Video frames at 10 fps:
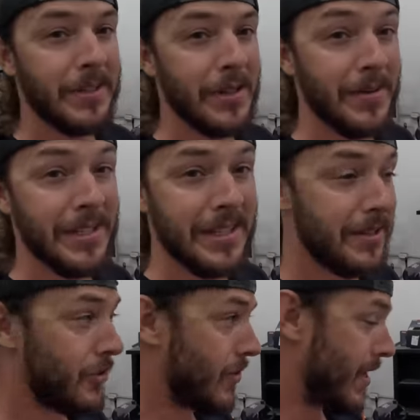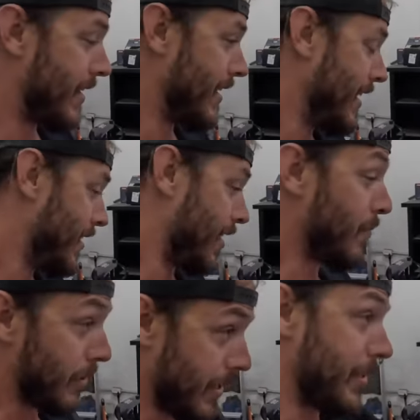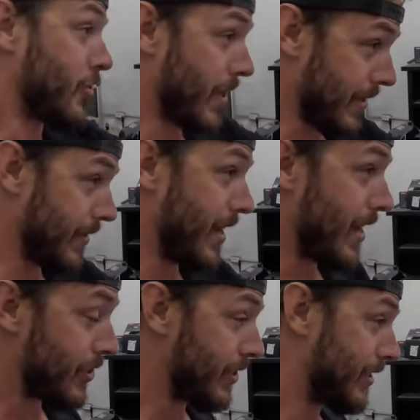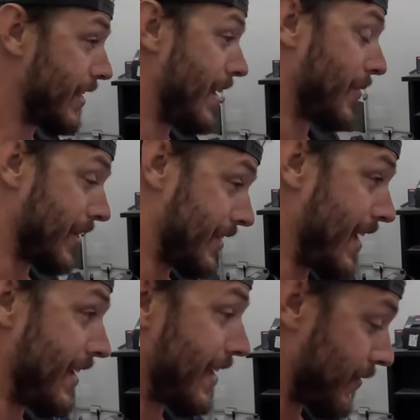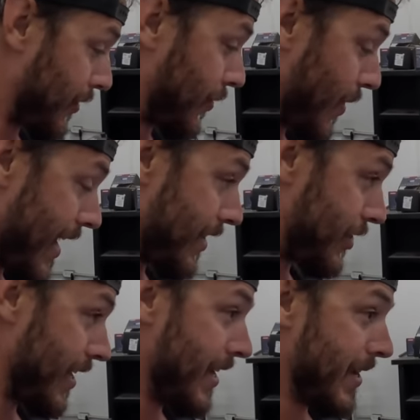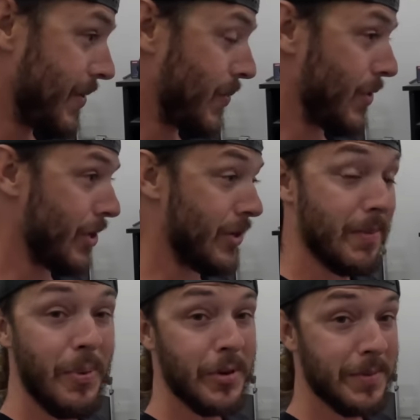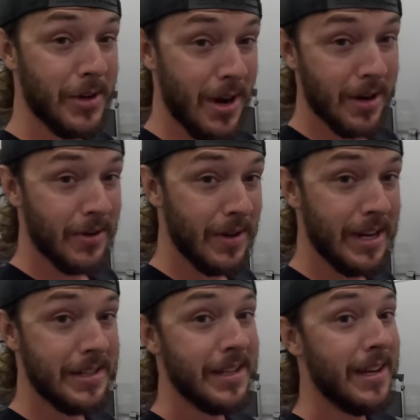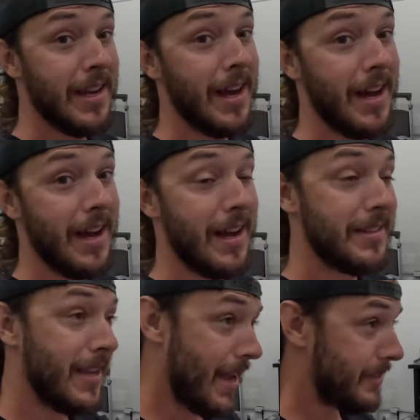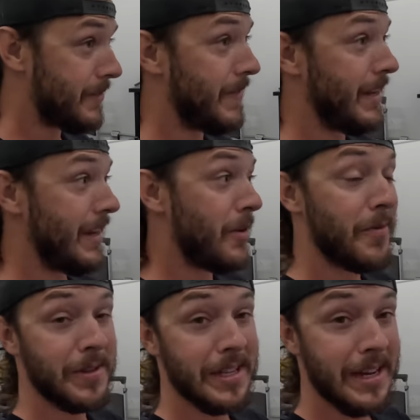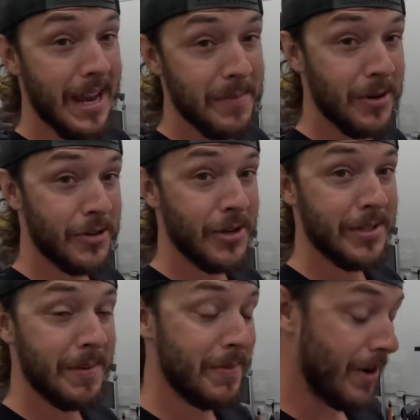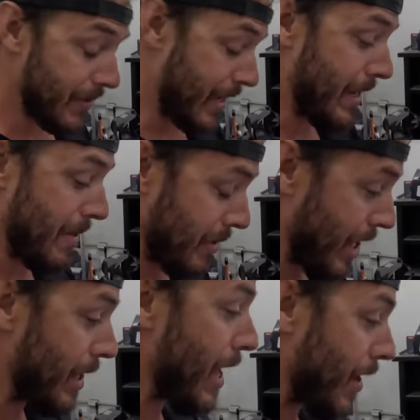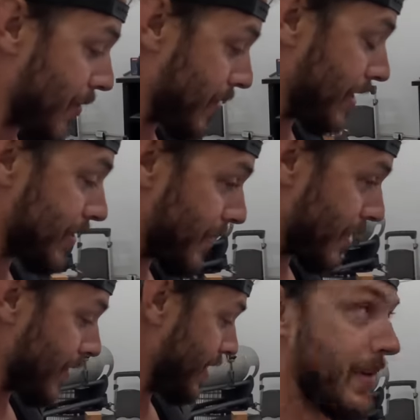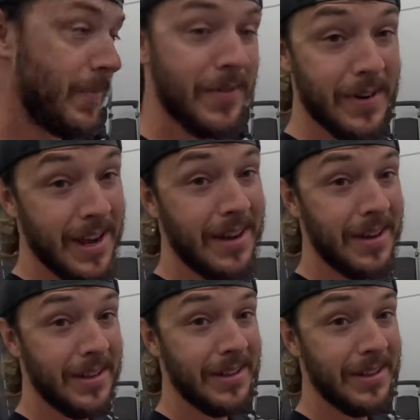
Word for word: us load this in the truck, or put it on the trailer, I should say. We're gonna take it out to the ranch. We're gonna pour some concrete, uh, test fit it. Hopefully the gate motor shows up tomorrow. We got a, got a lot going on tomorrow. But for now,